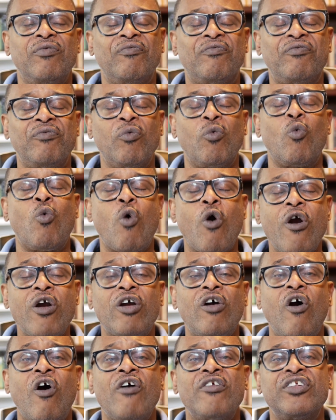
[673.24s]
work
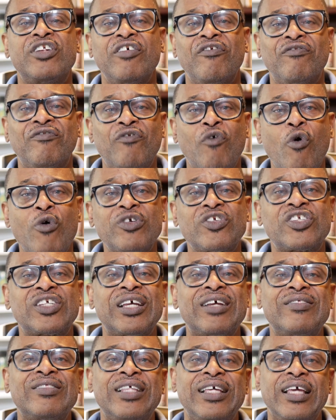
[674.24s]
on
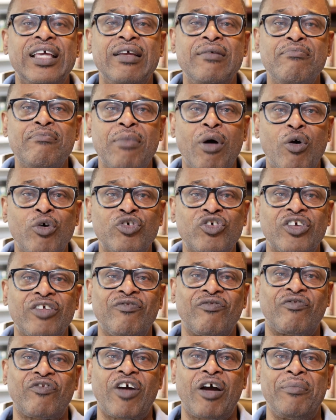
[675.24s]
divorcing the emotion
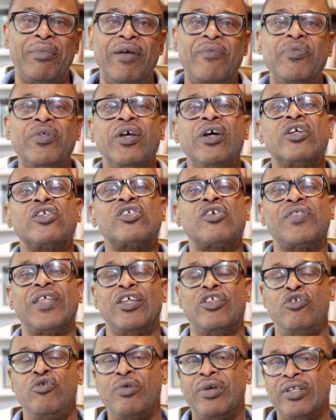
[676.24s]
from it so that
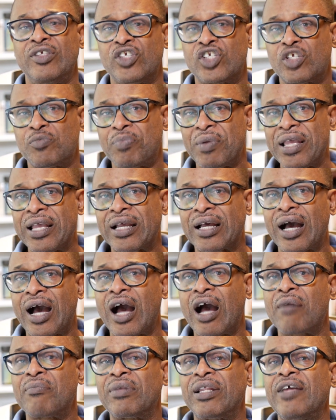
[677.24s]
you can speak
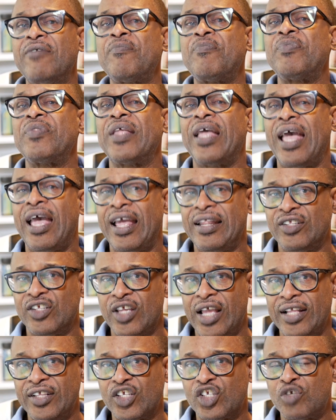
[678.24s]
calmly and,
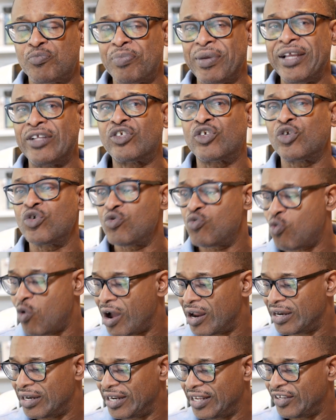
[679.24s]
and speak to
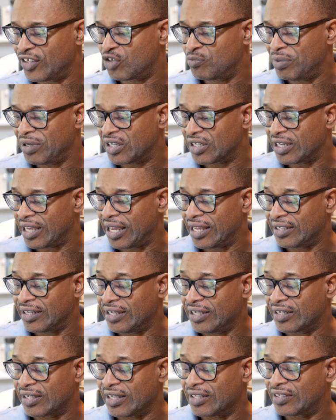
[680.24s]
what needs to be said.
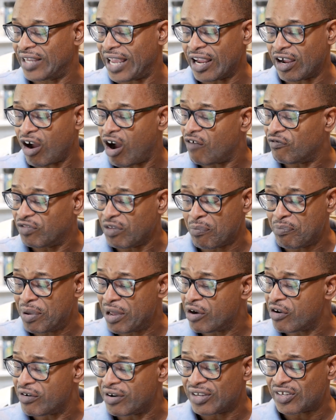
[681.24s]
Take off the
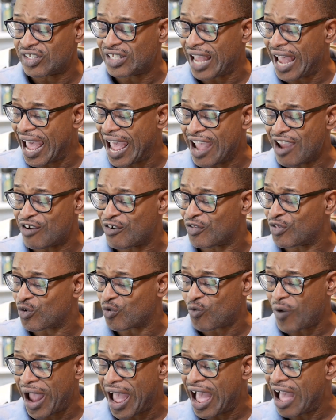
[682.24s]
bitterness, the anger, the
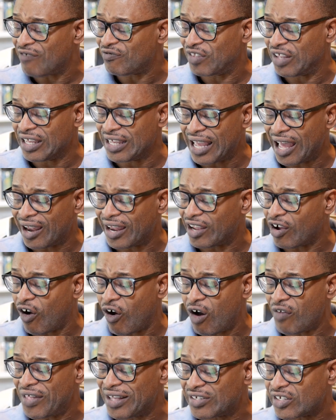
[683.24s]
wrath, the yelling,
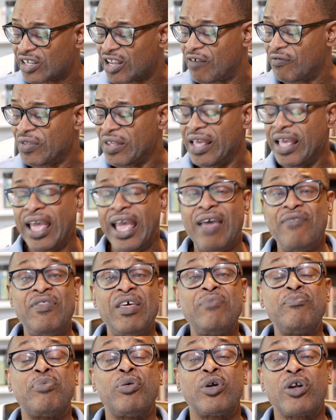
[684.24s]
all that stuff, and
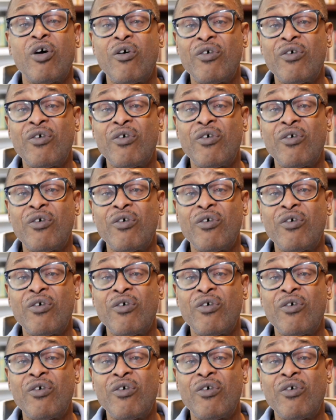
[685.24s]
then put on